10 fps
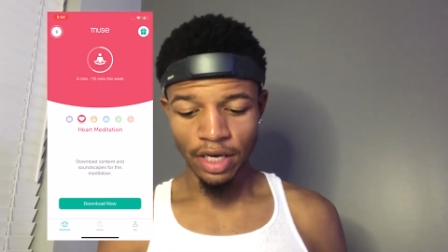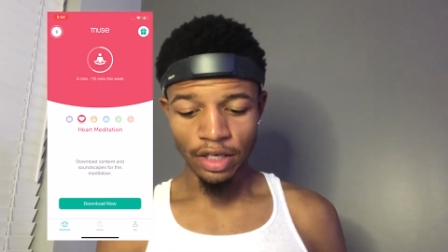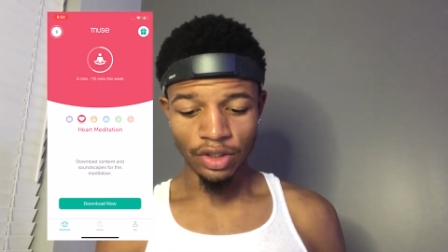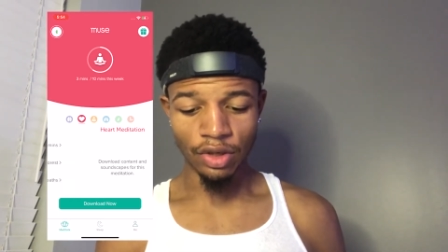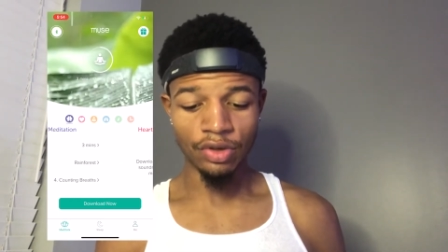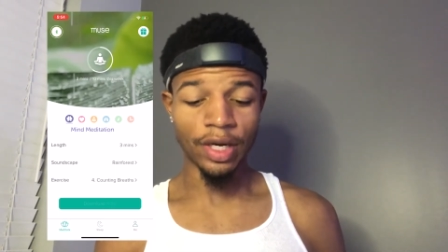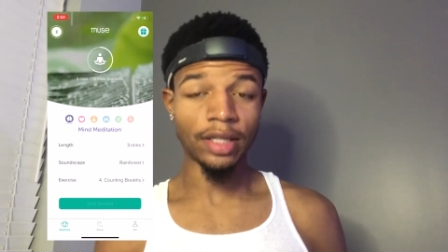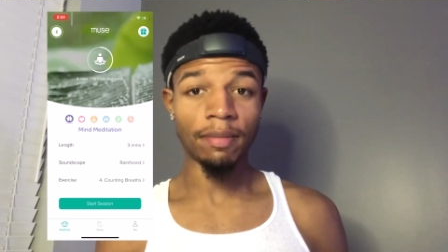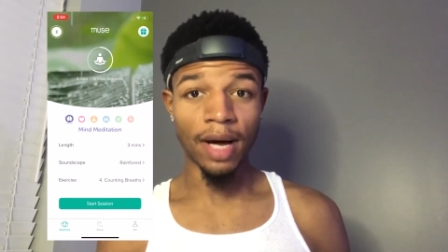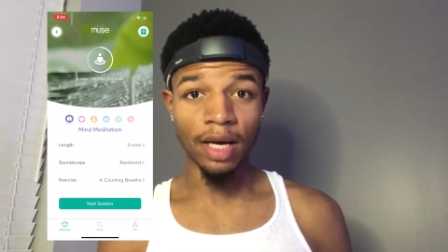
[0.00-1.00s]
So you got the
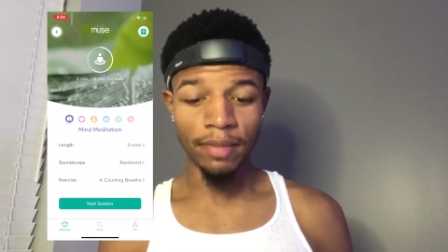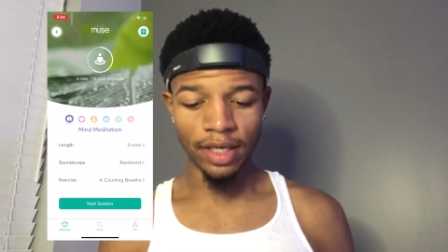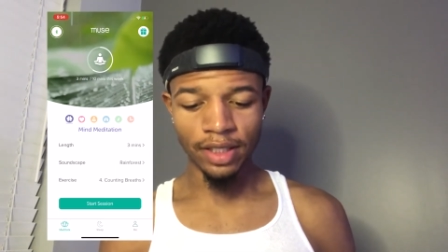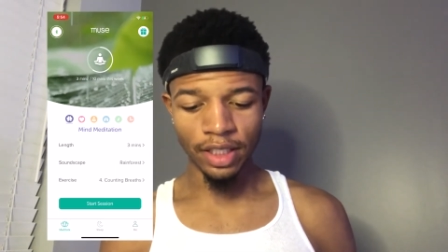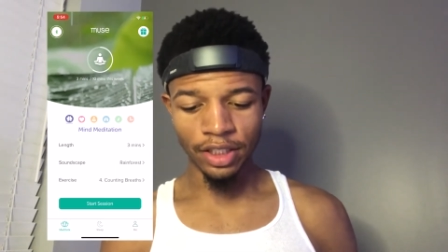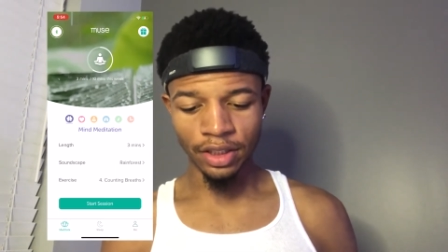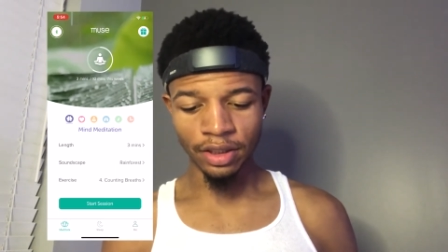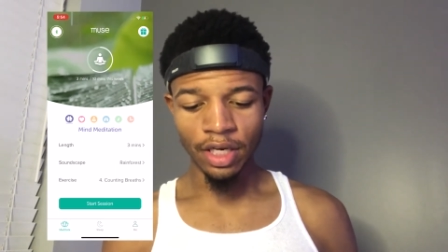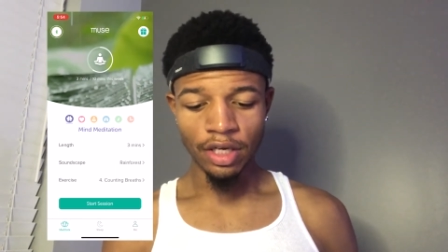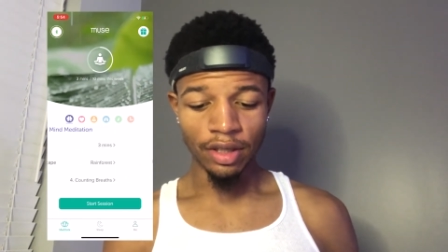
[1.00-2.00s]
mind meditation,
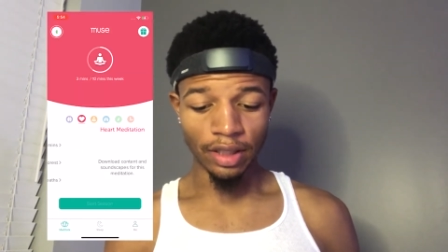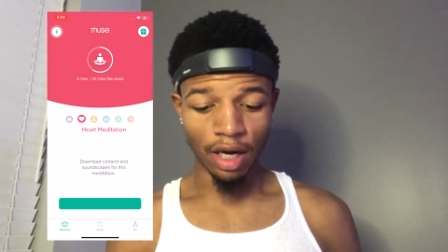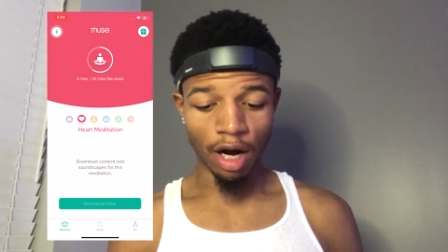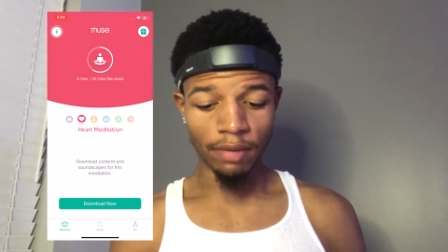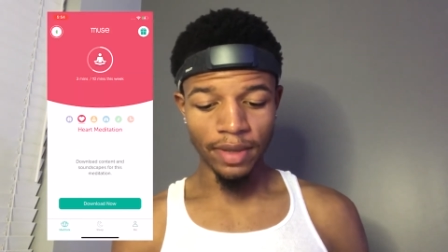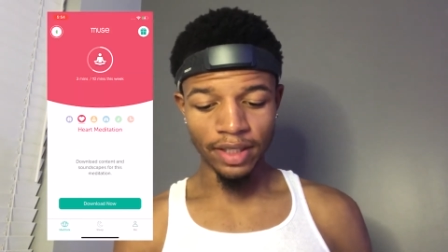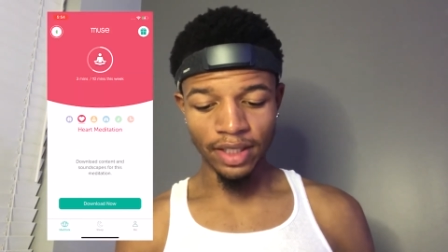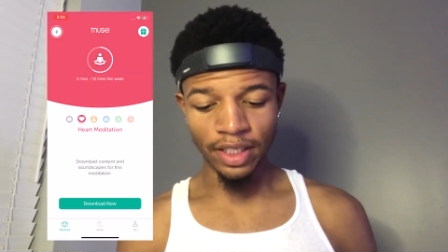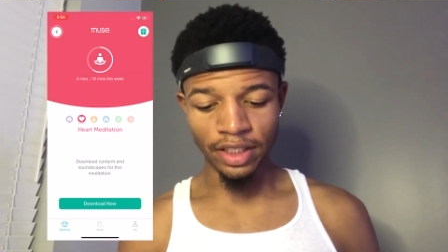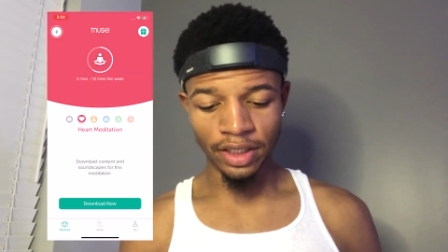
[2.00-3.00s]
you got the heart
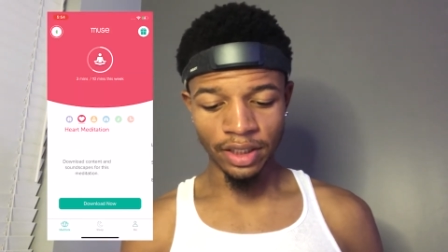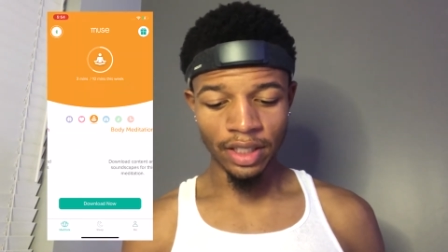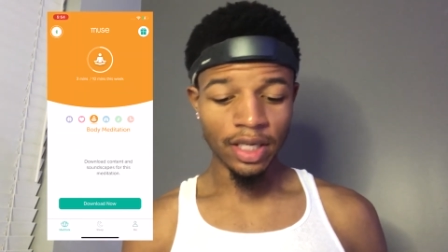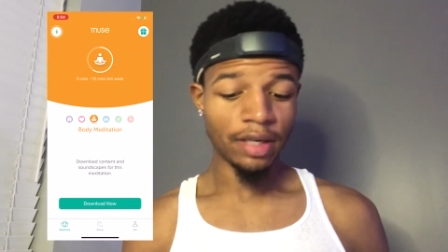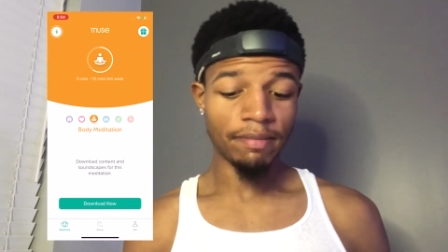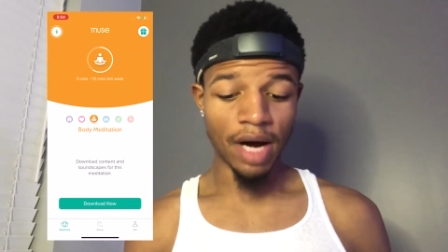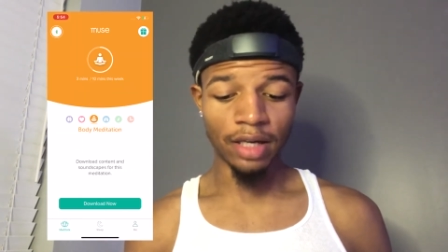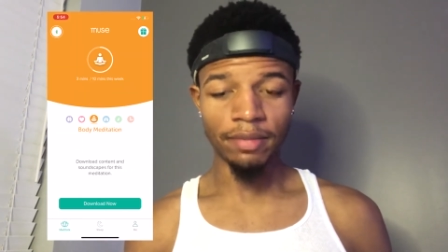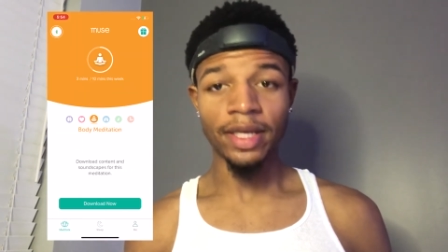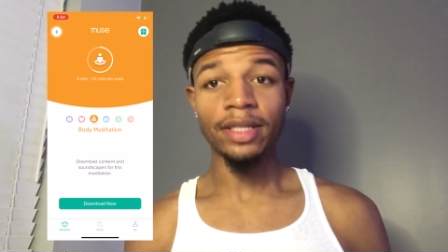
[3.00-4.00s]
meditation, body
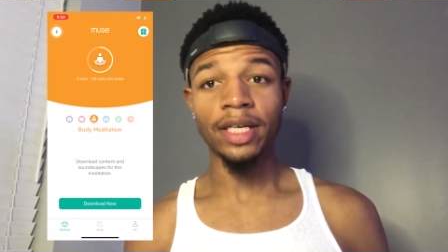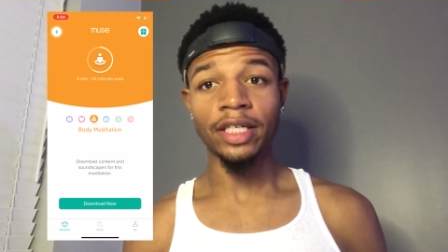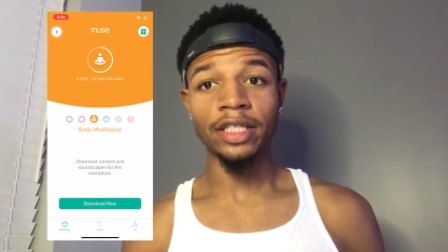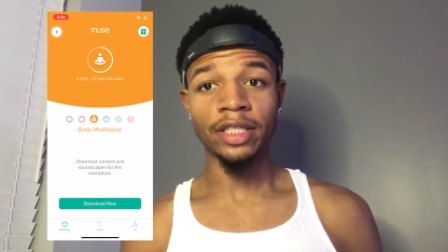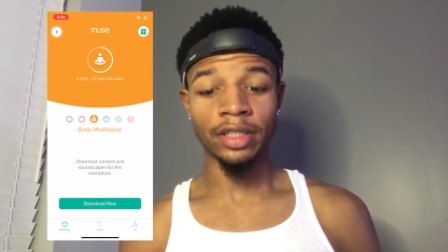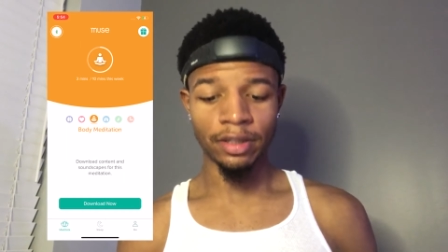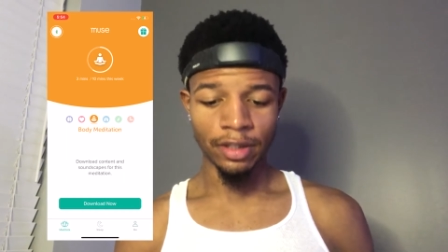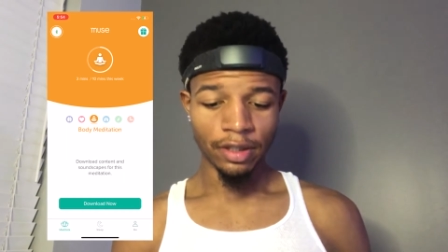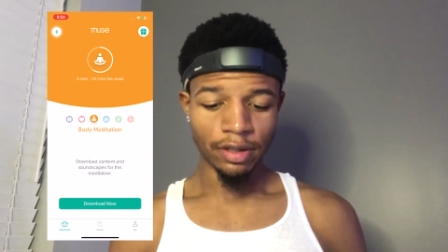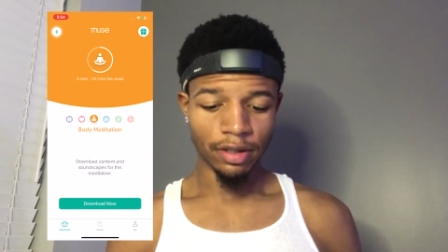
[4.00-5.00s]
meditation,
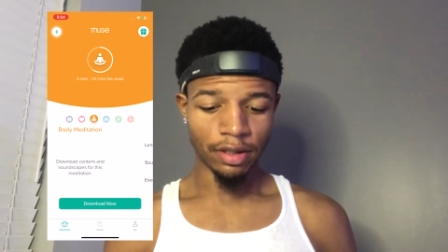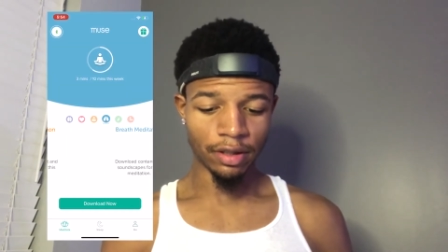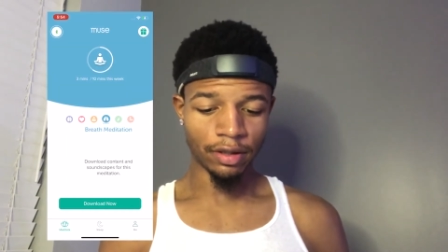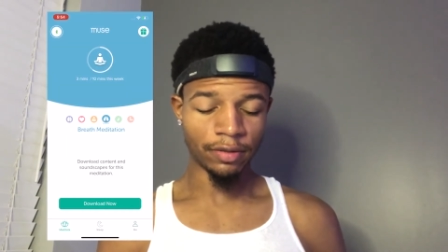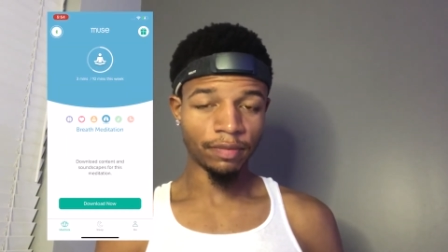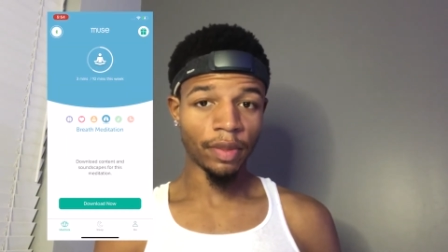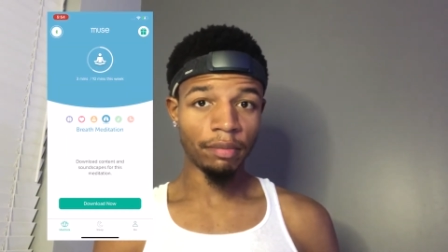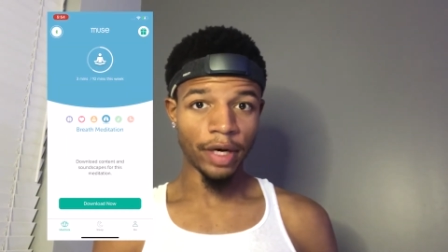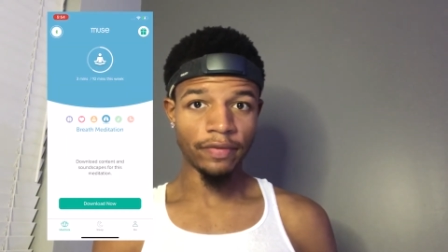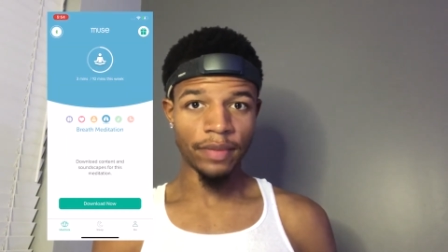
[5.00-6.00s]

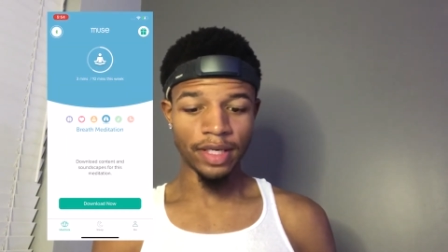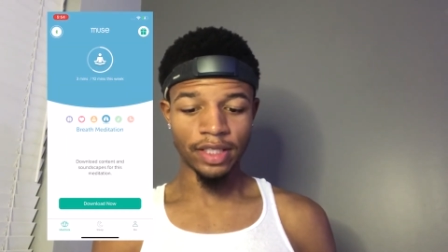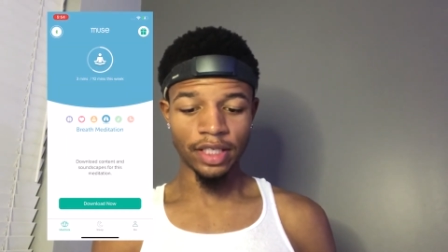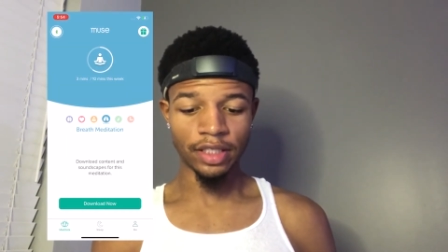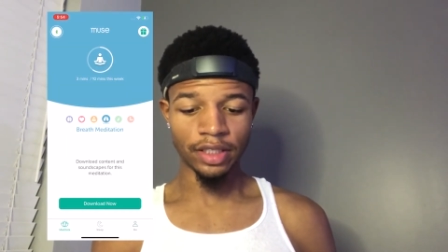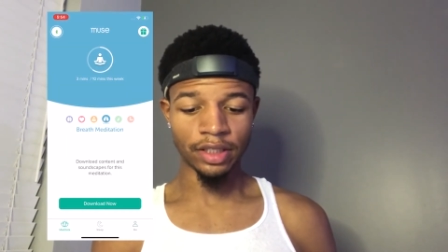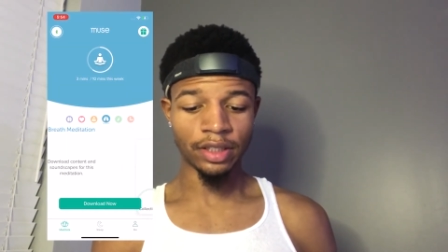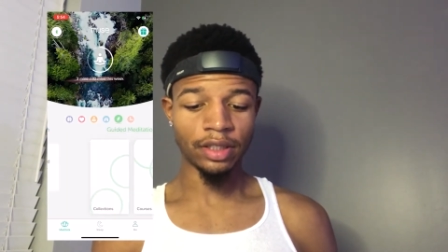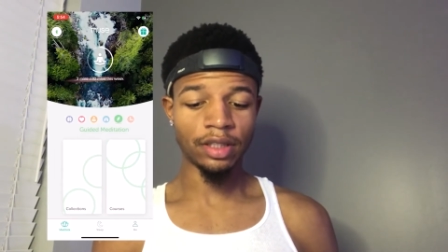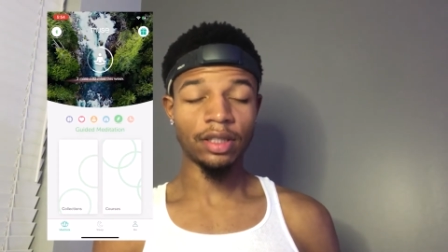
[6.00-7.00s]
breath
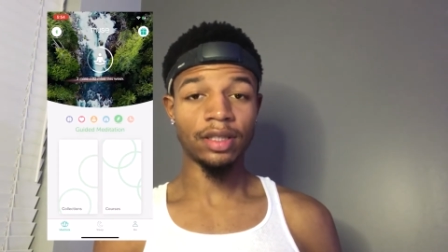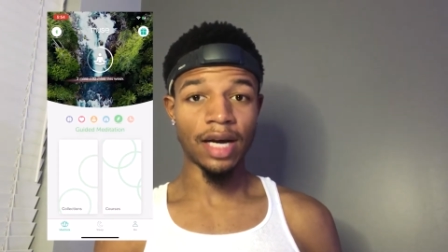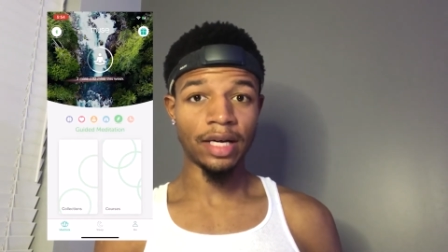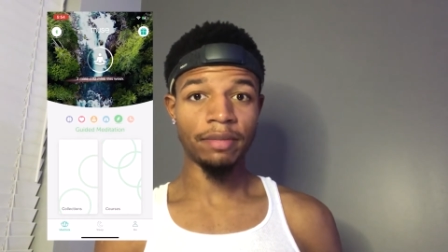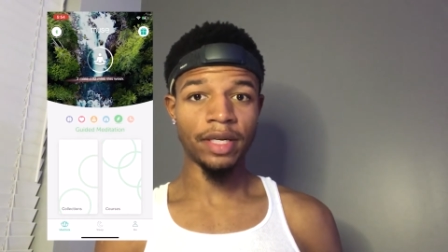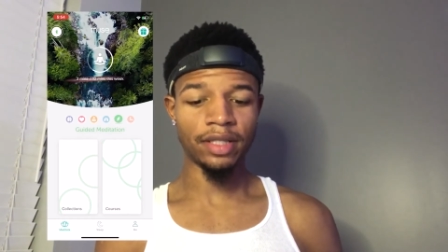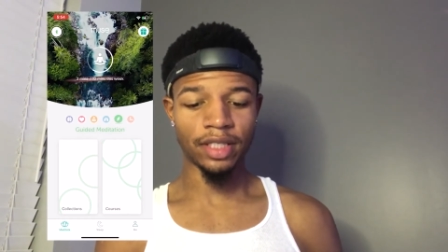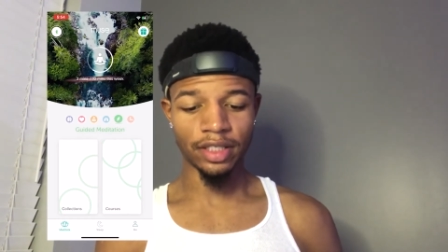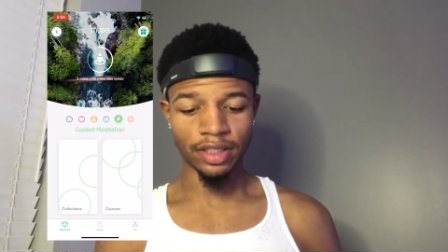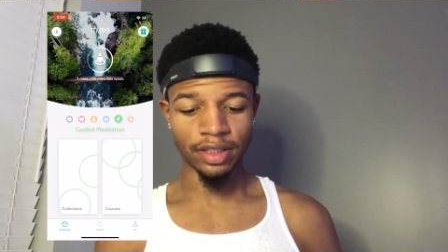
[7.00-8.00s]
meditation, guided
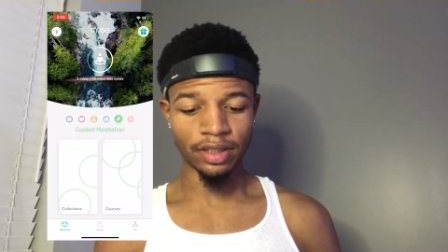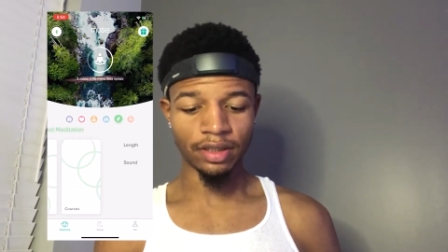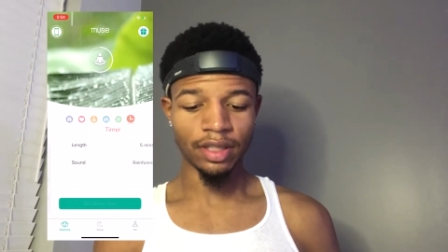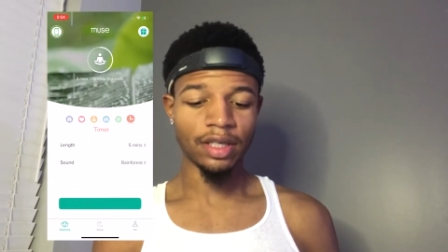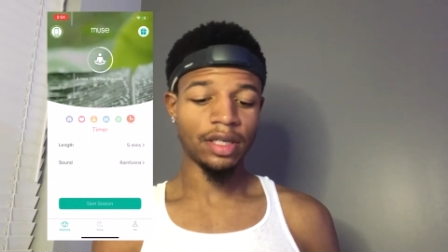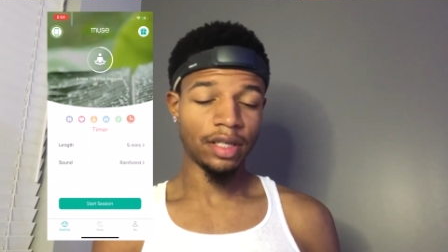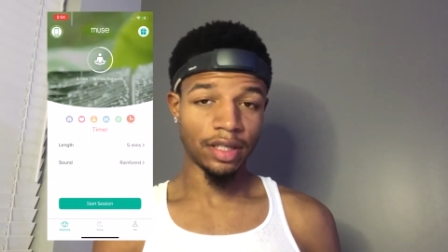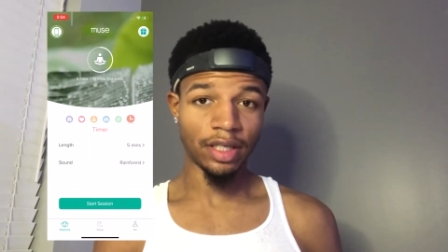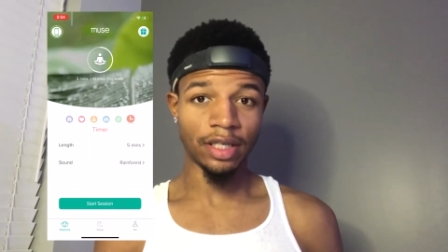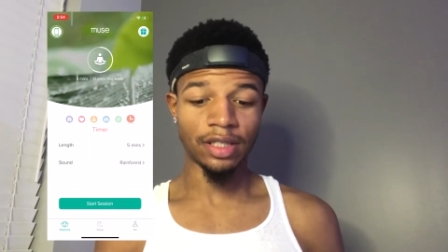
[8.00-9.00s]
meditation, and
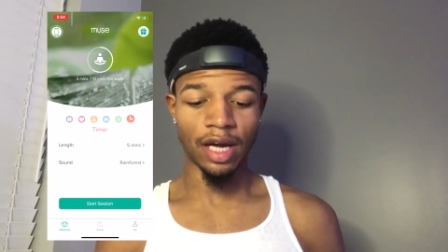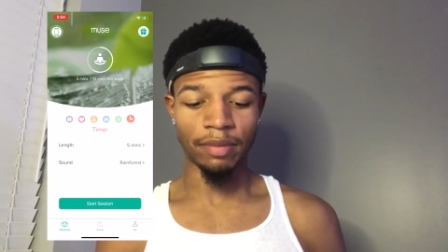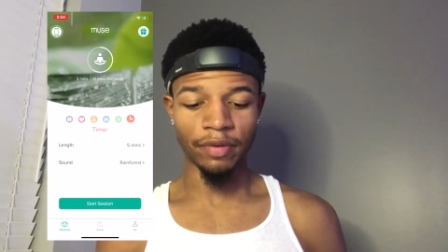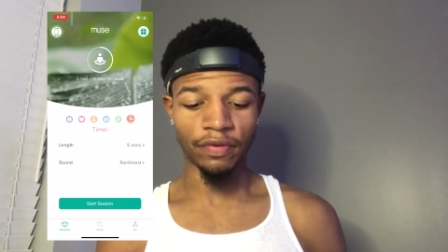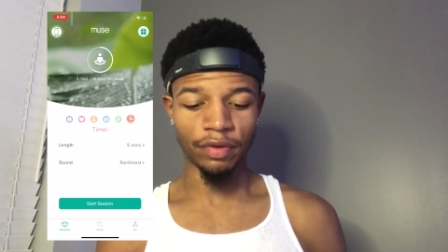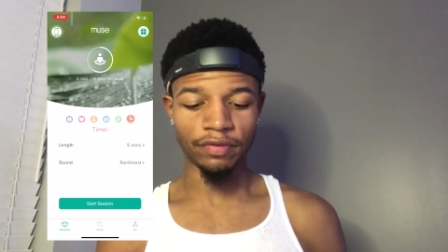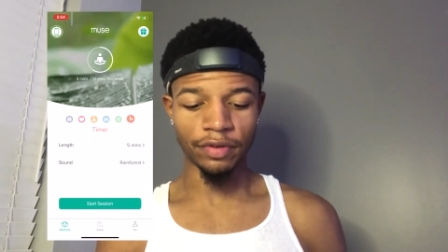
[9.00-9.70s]
then a timer for real.